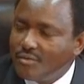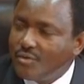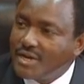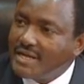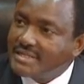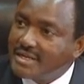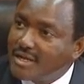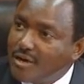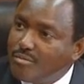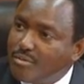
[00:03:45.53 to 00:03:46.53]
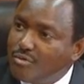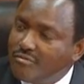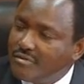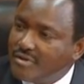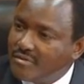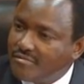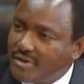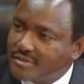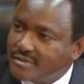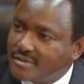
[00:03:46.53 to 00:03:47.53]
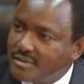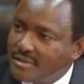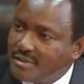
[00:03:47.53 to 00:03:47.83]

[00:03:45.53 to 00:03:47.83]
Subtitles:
we'll actually now be moving very fast.